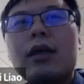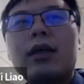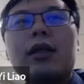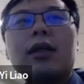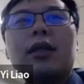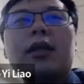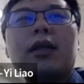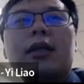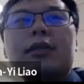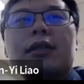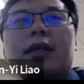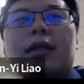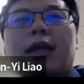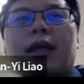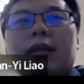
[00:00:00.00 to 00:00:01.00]
And here is
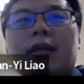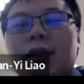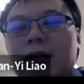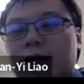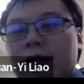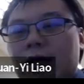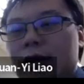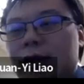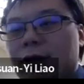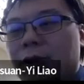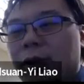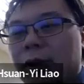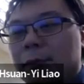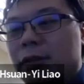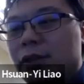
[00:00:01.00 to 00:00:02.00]
another
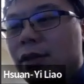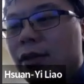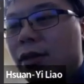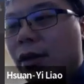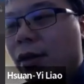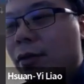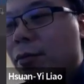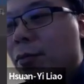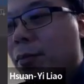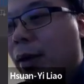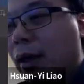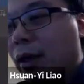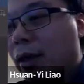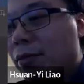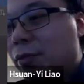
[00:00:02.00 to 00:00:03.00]
description of
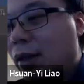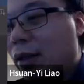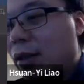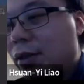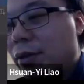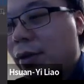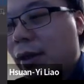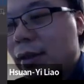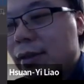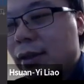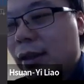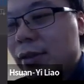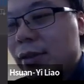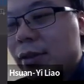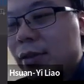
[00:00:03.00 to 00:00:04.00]
my
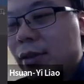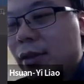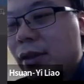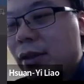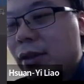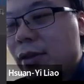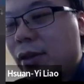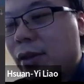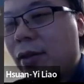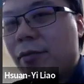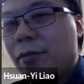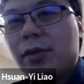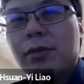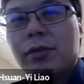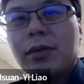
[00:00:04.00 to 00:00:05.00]
factorization. So
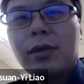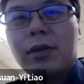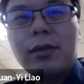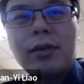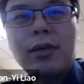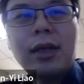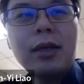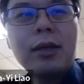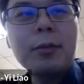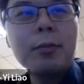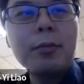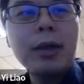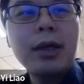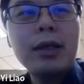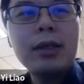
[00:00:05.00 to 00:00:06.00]
if you don't like
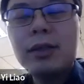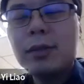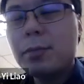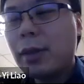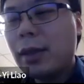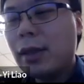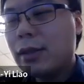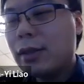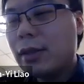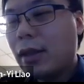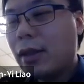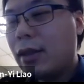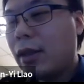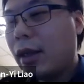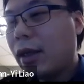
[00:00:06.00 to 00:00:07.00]
path space,
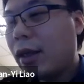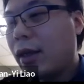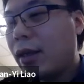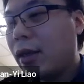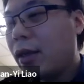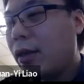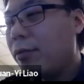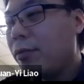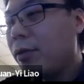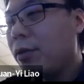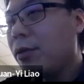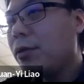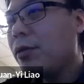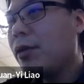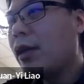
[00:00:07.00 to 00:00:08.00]
and I can give
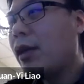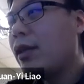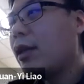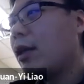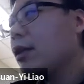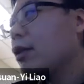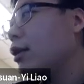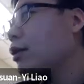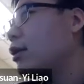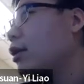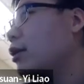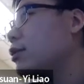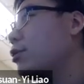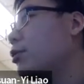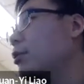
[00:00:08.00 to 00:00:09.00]
you another
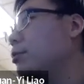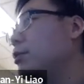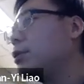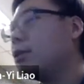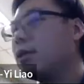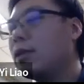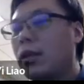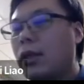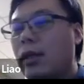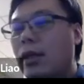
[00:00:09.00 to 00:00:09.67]
description.